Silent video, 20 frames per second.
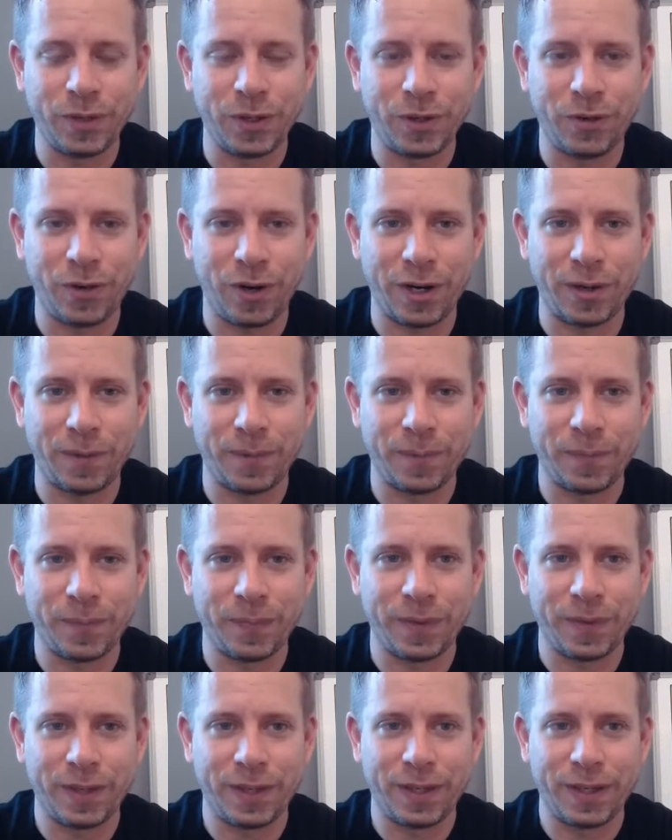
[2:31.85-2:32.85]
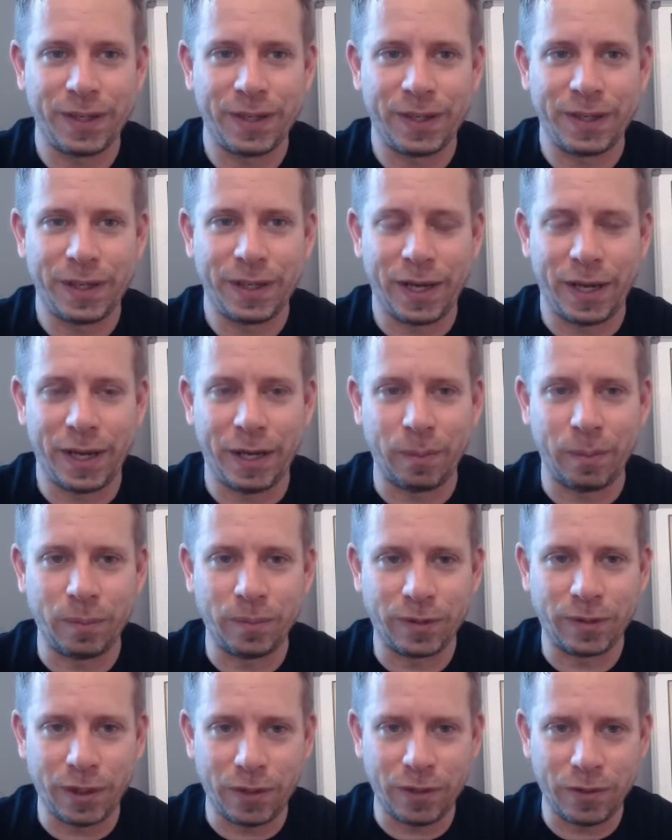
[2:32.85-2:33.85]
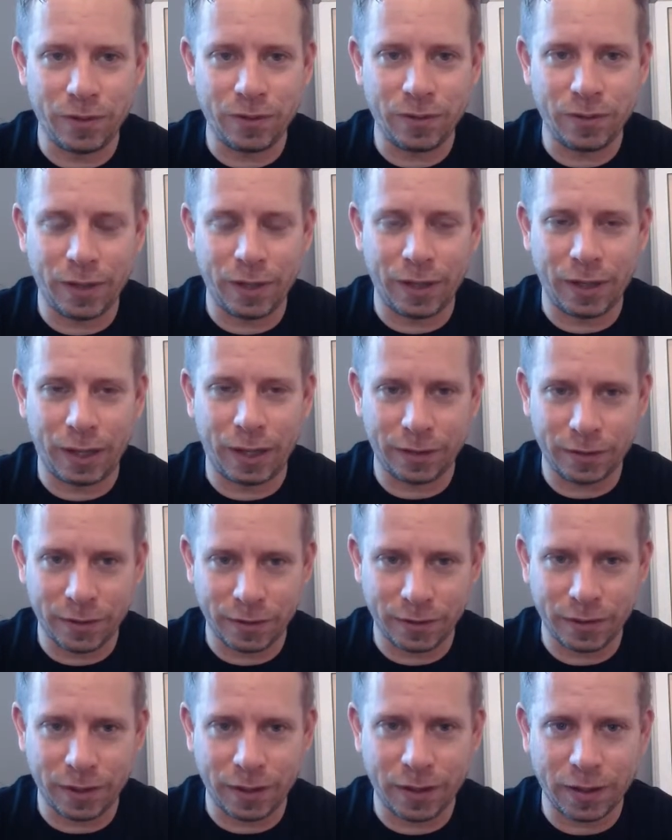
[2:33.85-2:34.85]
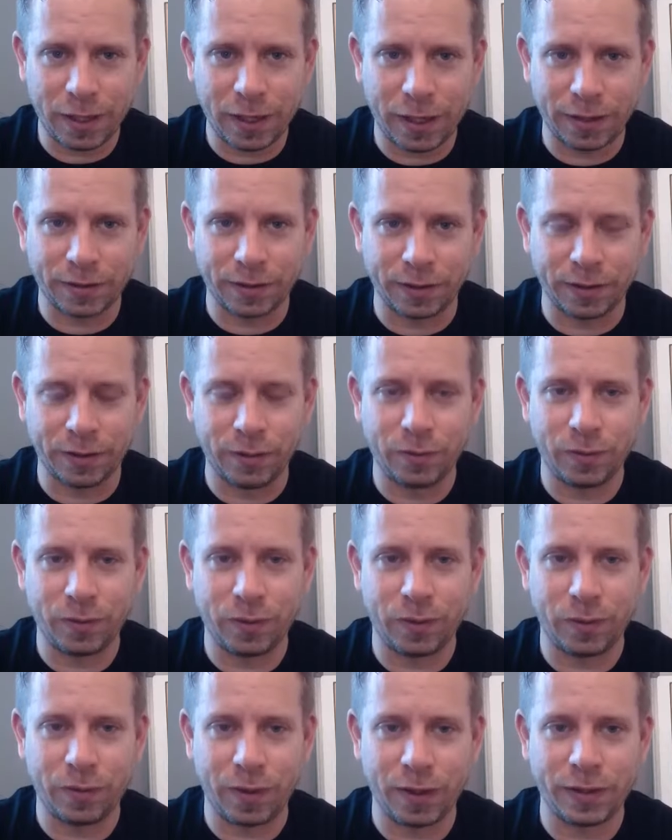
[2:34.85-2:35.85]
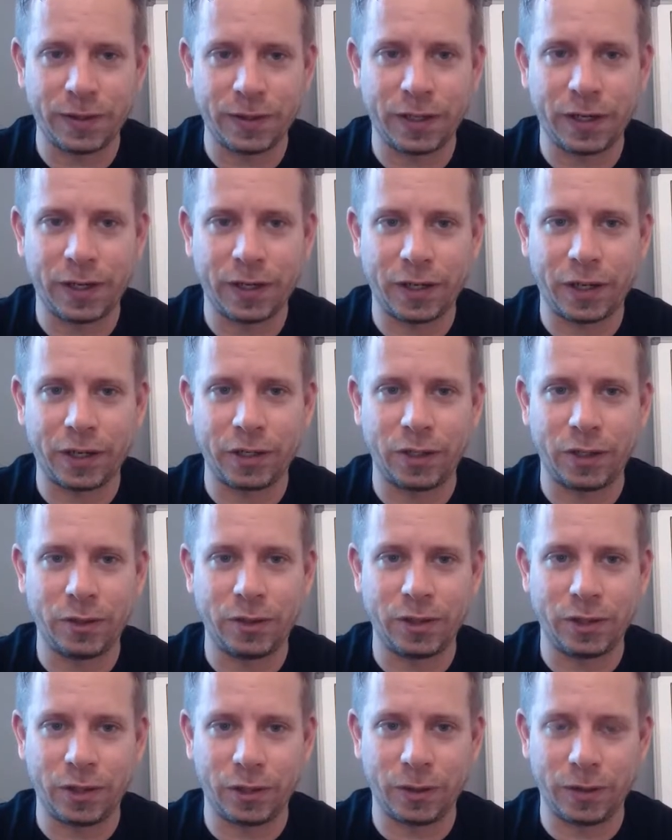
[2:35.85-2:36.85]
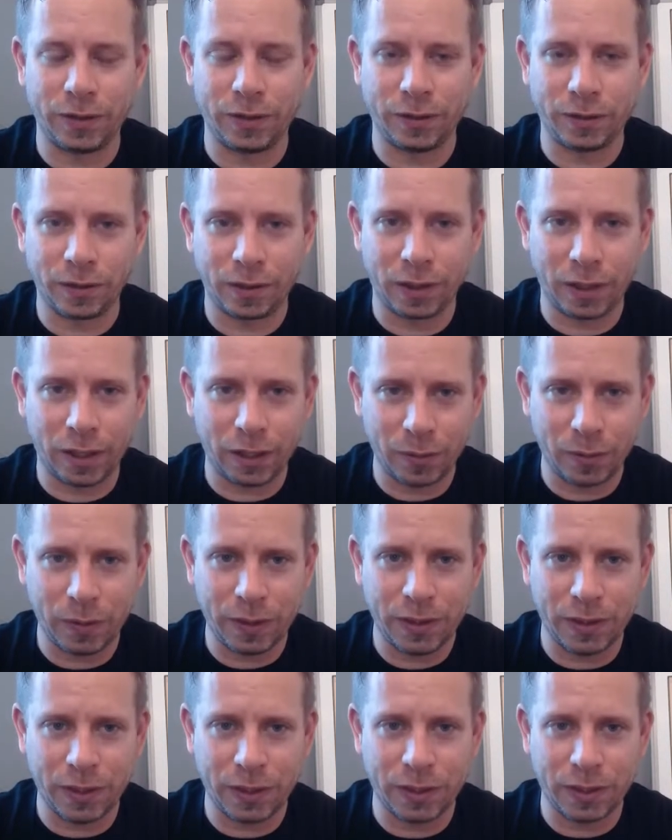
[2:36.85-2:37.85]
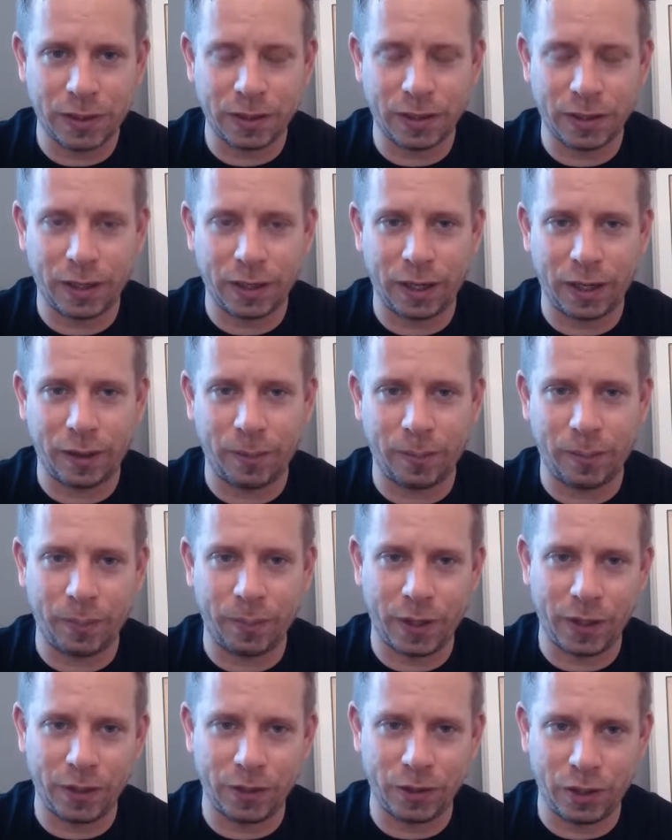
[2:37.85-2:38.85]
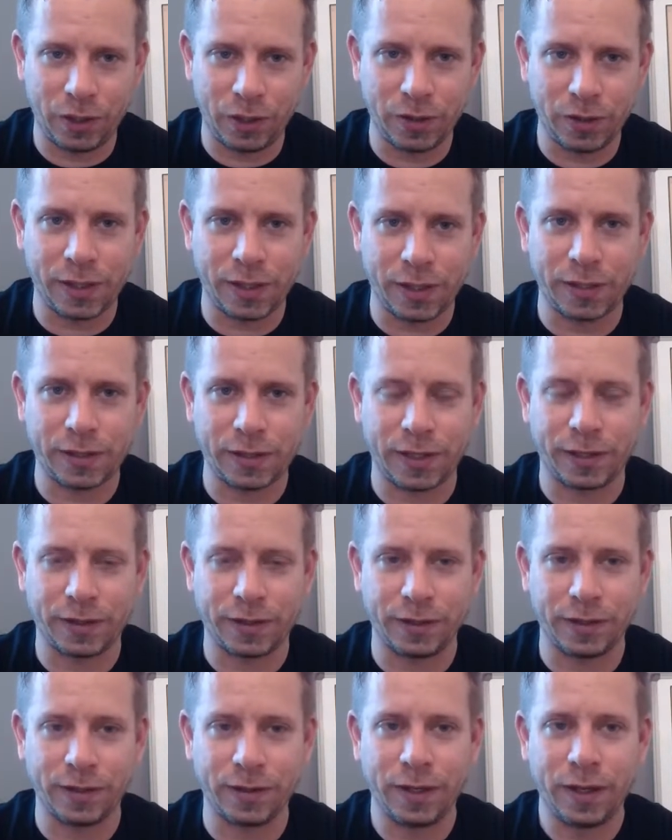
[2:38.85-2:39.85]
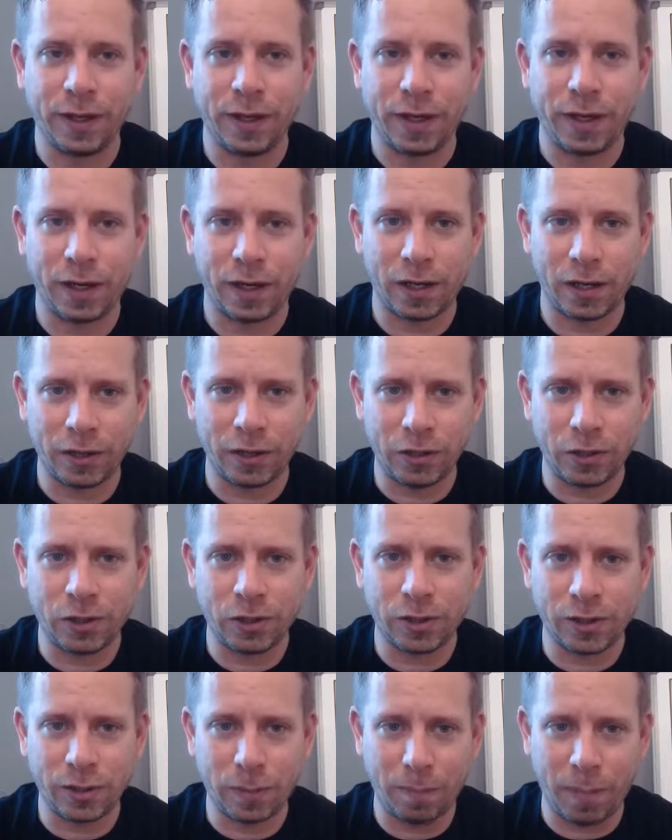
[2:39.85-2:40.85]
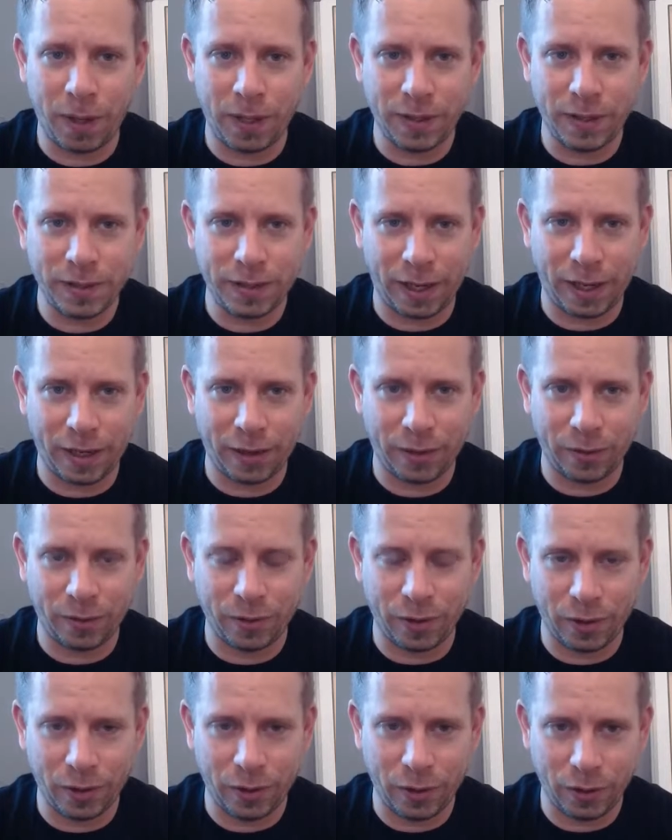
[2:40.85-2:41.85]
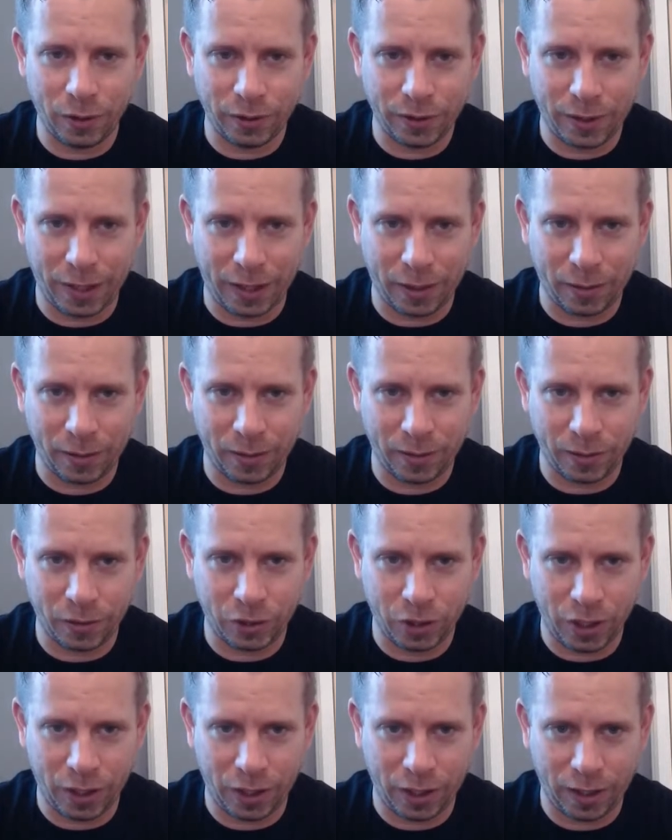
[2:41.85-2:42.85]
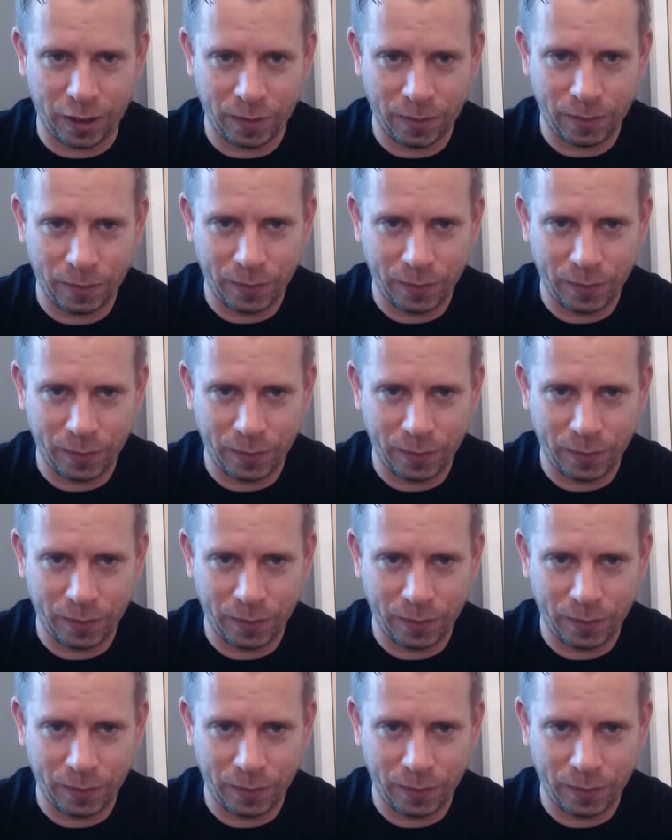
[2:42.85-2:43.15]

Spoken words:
Great. So to start the lesson, the first thing I'd like you to do is, like we did in Tuesday's lesson, I'd like you just to bend down and look down at the chair.